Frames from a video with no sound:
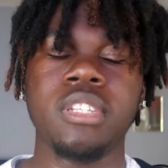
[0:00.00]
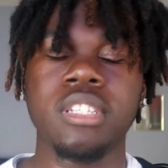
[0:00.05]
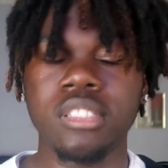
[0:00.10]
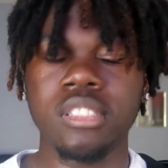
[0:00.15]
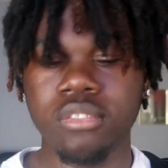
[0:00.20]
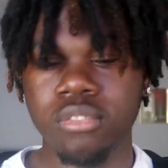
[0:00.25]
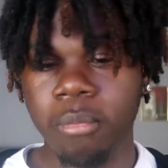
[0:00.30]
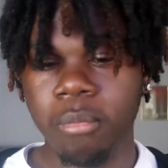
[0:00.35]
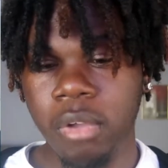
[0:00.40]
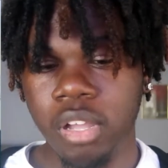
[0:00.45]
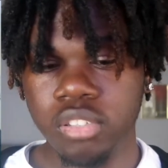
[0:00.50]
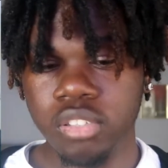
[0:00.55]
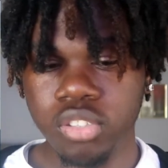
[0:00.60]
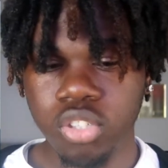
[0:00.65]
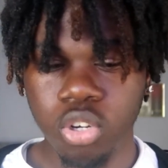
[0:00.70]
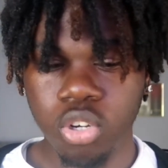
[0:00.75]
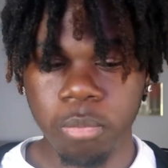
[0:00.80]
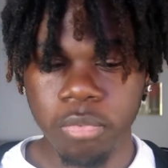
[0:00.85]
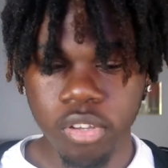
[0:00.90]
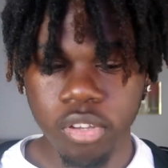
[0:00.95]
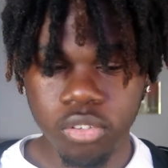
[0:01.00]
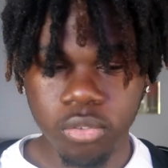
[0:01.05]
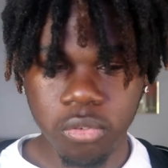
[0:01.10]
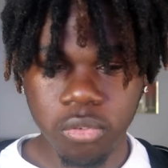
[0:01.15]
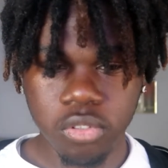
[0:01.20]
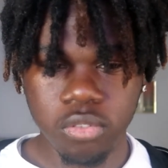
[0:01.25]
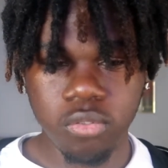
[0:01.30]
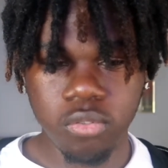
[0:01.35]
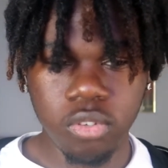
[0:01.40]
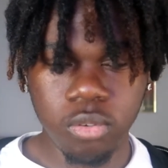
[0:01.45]
This is from October
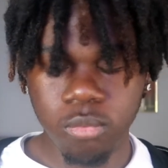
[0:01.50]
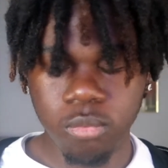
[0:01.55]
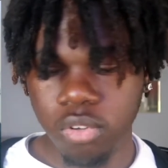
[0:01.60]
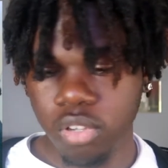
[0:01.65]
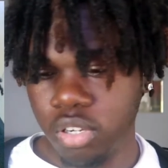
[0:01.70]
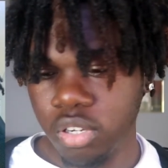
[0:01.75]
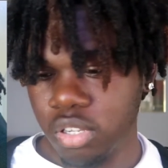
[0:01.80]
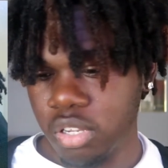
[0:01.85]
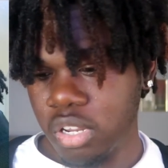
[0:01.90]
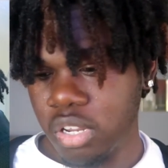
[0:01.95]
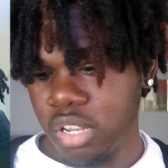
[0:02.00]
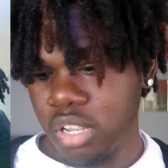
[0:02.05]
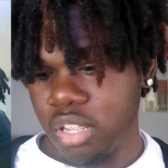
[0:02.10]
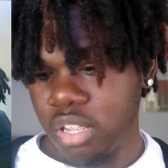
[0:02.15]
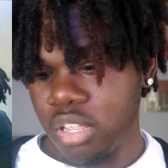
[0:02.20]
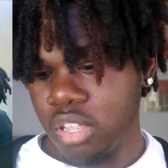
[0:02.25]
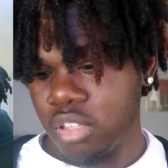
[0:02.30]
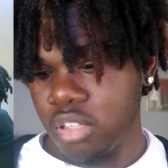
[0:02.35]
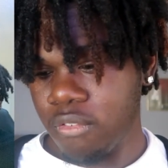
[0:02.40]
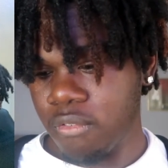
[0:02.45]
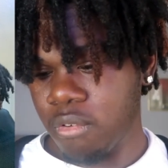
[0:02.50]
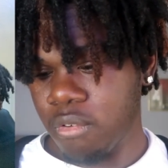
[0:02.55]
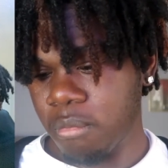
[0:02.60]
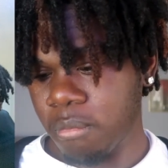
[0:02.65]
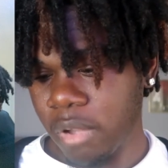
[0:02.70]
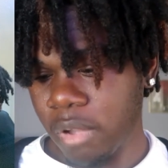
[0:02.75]
2021, you feel me?